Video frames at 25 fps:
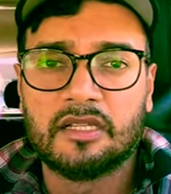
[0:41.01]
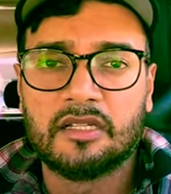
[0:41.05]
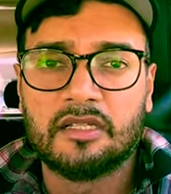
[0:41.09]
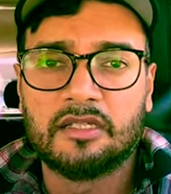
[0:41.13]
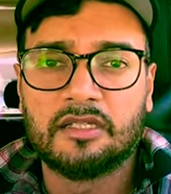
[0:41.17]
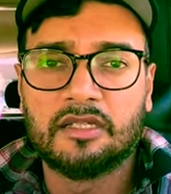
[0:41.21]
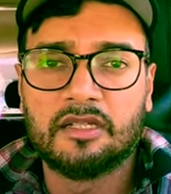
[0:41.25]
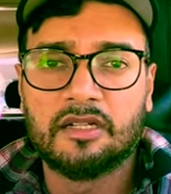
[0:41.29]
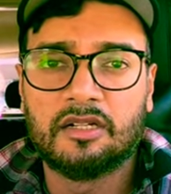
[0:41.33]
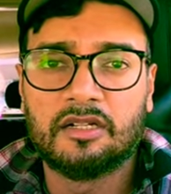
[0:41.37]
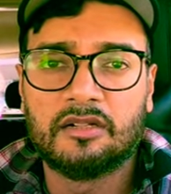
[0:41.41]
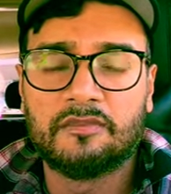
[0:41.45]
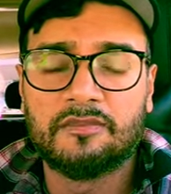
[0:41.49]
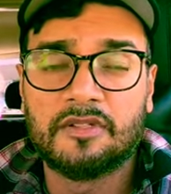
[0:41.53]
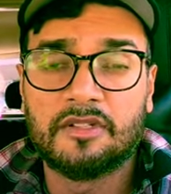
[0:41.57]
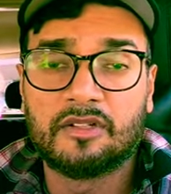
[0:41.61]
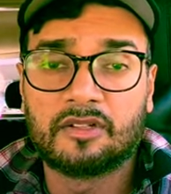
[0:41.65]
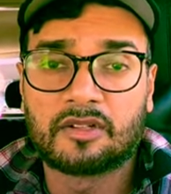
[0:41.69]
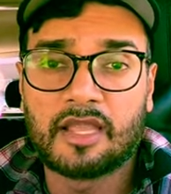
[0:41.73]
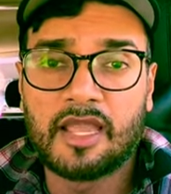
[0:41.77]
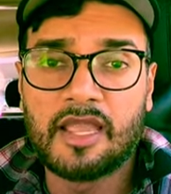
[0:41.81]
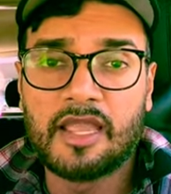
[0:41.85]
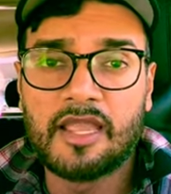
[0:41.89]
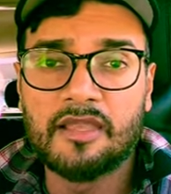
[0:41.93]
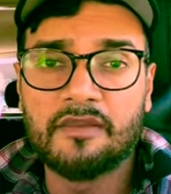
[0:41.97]
have been
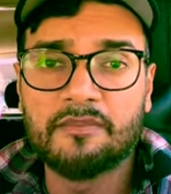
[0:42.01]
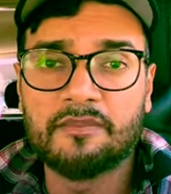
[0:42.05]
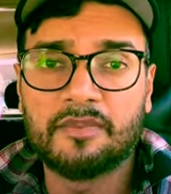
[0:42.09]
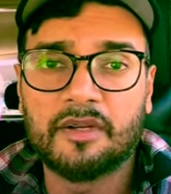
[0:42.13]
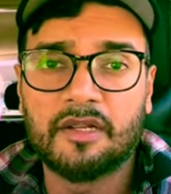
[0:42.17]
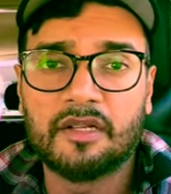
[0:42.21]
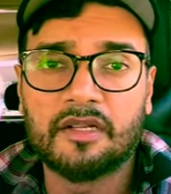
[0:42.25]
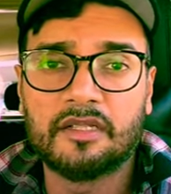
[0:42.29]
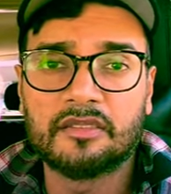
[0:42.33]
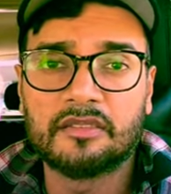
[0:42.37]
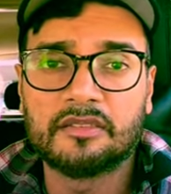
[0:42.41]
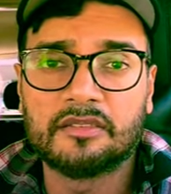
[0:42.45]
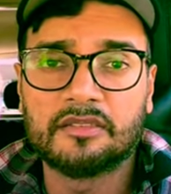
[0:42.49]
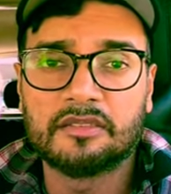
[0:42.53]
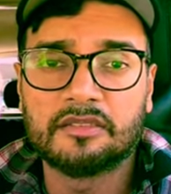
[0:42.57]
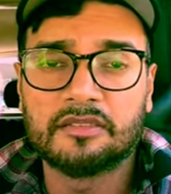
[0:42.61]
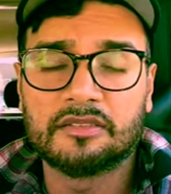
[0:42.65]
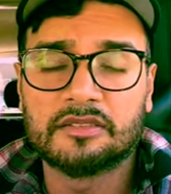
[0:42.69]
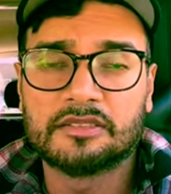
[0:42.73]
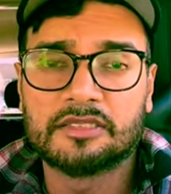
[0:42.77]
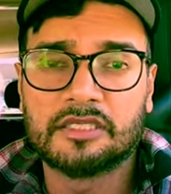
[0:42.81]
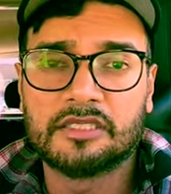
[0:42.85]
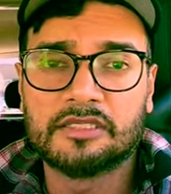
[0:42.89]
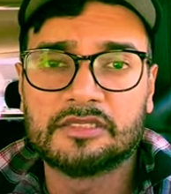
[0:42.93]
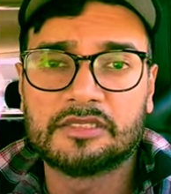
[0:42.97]
okay, but
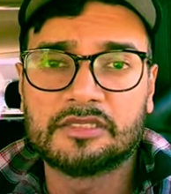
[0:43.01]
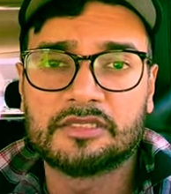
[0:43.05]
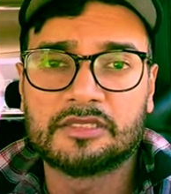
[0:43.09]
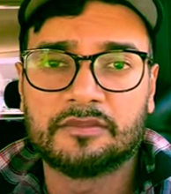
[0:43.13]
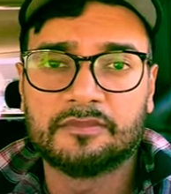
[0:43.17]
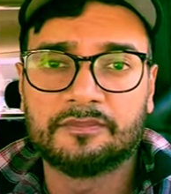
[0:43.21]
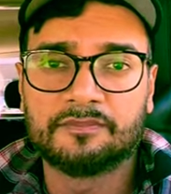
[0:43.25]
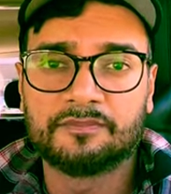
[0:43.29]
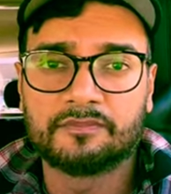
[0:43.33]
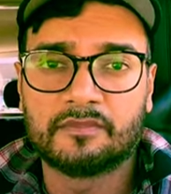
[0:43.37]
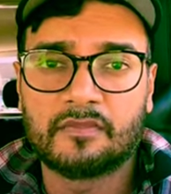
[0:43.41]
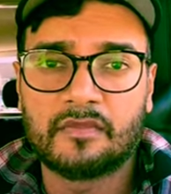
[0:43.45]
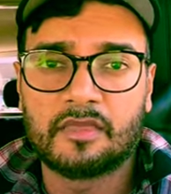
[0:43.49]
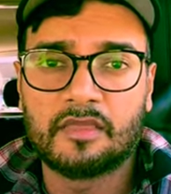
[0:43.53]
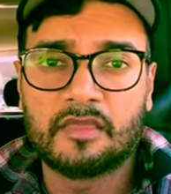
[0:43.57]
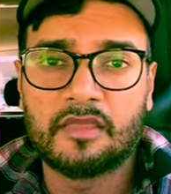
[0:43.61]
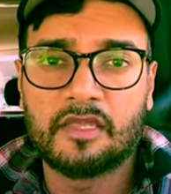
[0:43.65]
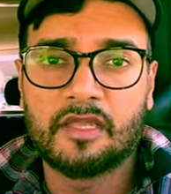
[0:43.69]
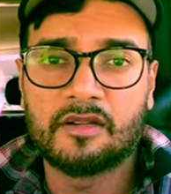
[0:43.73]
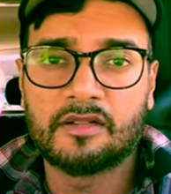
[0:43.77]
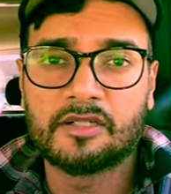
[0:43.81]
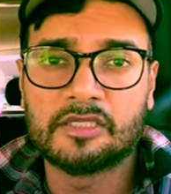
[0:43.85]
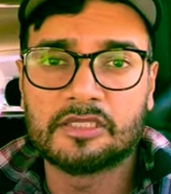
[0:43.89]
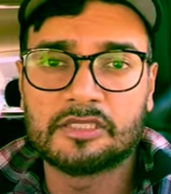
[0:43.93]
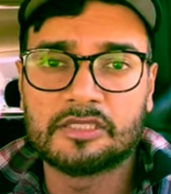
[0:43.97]
since
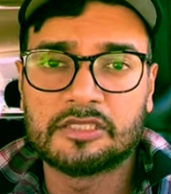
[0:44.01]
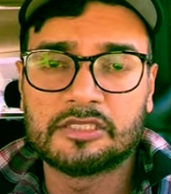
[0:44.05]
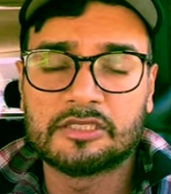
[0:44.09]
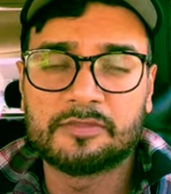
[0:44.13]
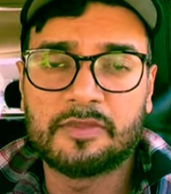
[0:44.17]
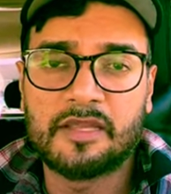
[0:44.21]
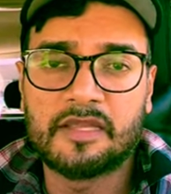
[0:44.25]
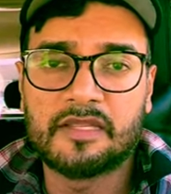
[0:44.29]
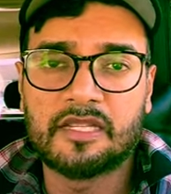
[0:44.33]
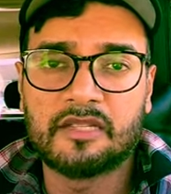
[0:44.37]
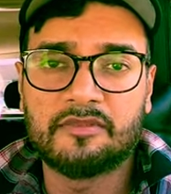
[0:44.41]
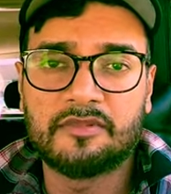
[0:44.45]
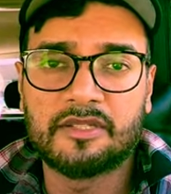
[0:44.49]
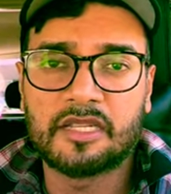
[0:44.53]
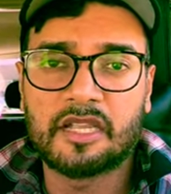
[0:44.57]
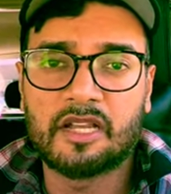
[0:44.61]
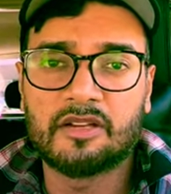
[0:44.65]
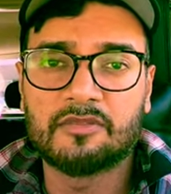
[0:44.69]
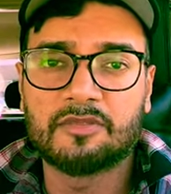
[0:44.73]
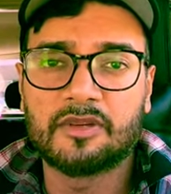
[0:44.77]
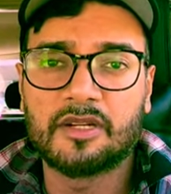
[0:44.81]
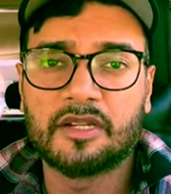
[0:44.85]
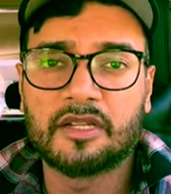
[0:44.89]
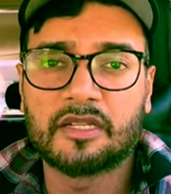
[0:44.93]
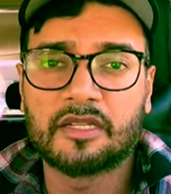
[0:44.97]
there's this pandemic
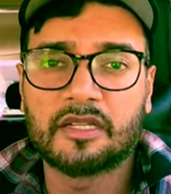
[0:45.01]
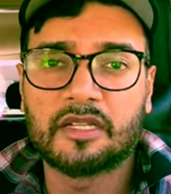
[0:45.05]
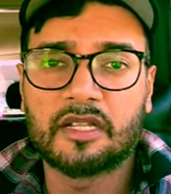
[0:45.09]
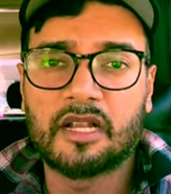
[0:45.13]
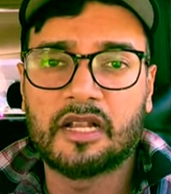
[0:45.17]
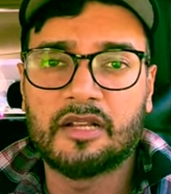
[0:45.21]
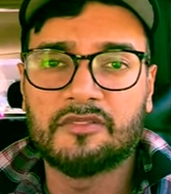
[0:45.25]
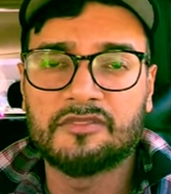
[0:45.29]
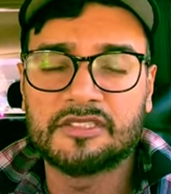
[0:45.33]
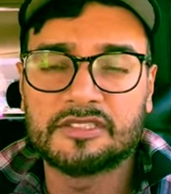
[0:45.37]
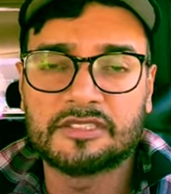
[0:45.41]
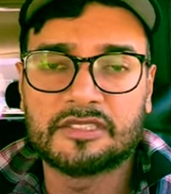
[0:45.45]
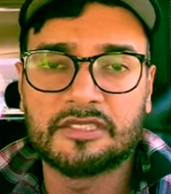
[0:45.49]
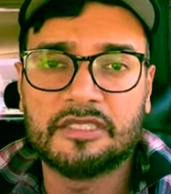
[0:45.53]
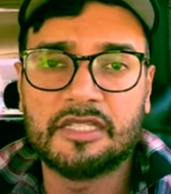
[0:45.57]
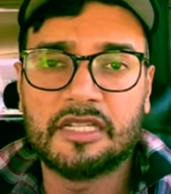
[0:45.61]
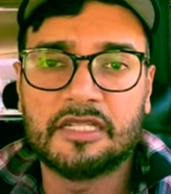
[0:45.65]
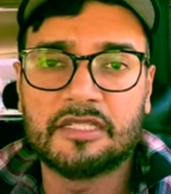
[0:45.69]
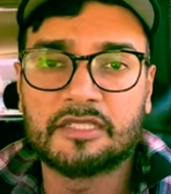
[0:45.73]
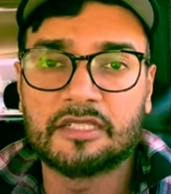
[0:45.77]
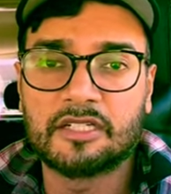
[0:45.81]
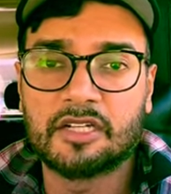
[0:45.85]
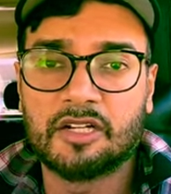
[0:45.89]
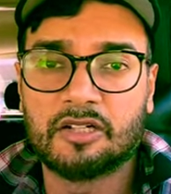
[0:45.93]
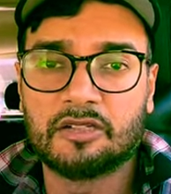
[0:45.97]
outbreak, obviously I
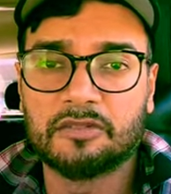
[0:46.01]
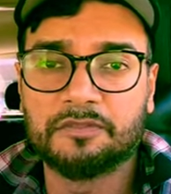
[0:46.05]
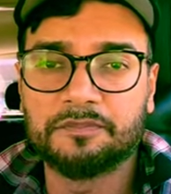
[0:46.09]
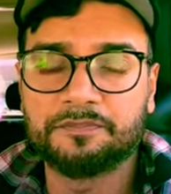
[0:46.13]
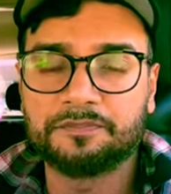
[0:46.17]
didn't go.